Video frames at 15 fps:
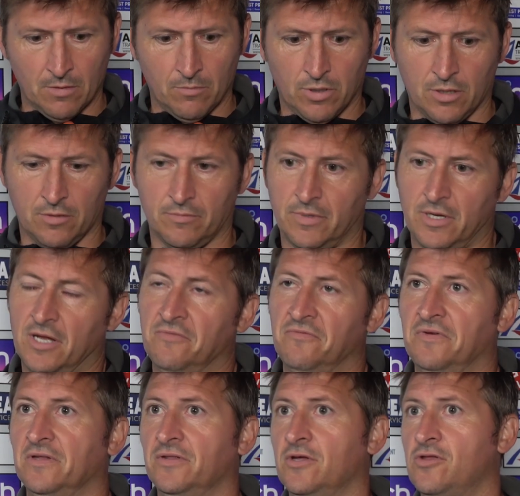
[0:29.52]
But in
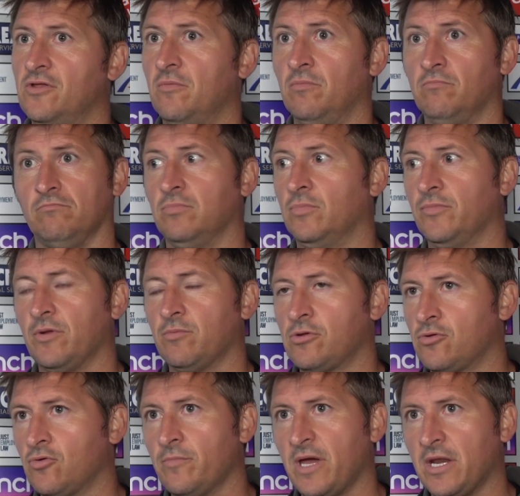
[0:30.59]
fairness, there were
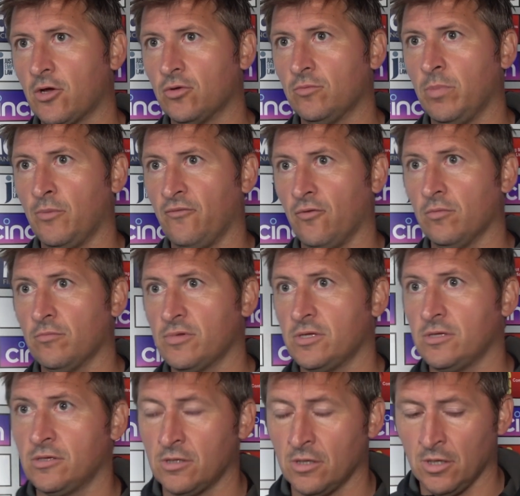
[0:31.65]
so many good
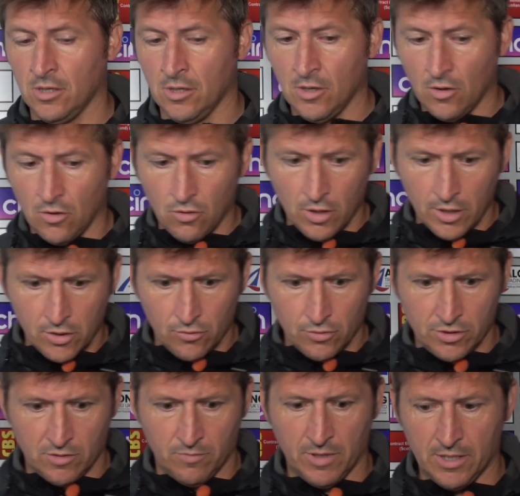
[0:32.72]
performances all
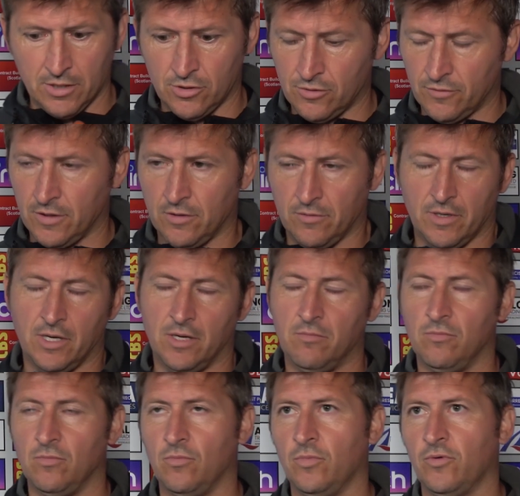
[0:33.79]
across the pitch that
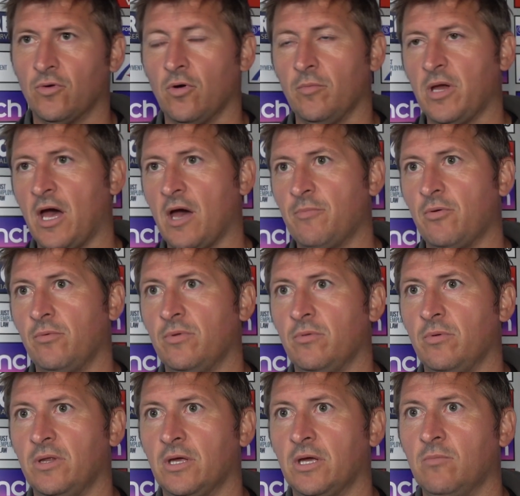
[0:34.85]
we've got to be happy with the
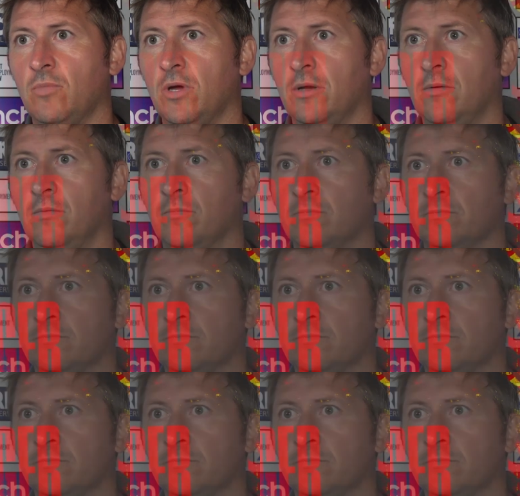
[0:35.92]
way the game went.